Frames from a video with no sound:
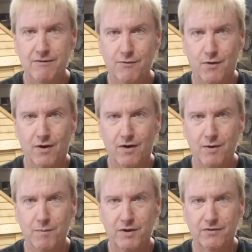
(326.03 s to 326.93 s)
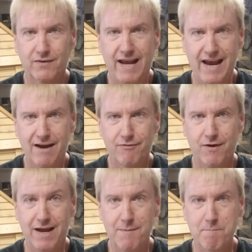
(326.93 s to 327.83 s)
for almost
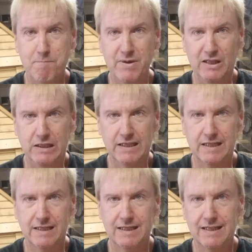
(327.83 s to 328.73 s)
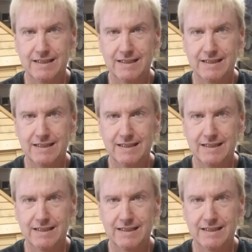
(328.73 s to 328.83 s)
$500 million.